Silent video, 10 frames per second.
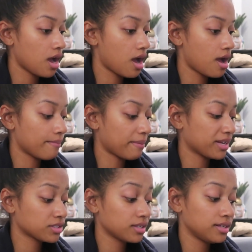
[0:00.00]
um, I'm
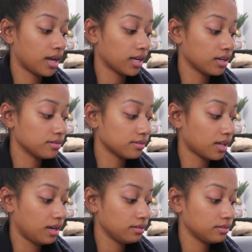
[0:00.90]
actually not gonna do
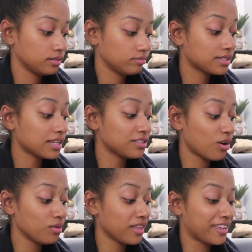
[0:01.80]
that because I don't